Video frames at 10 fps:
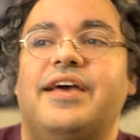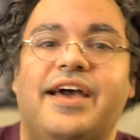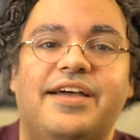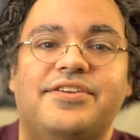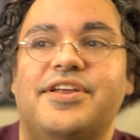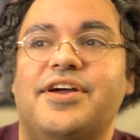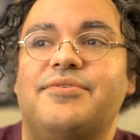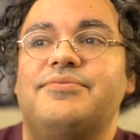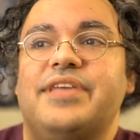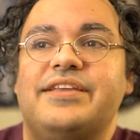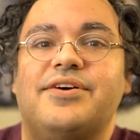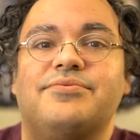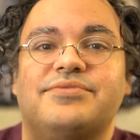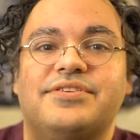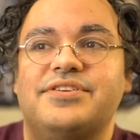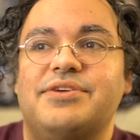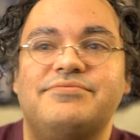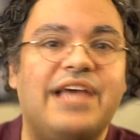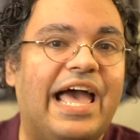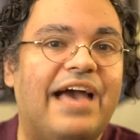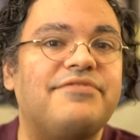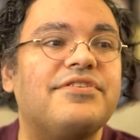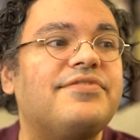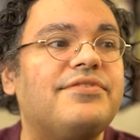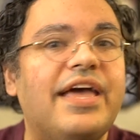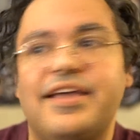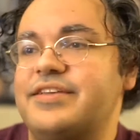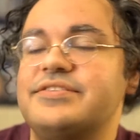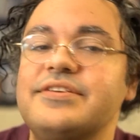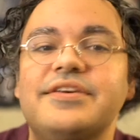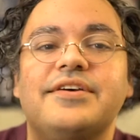and they don't die after a few days.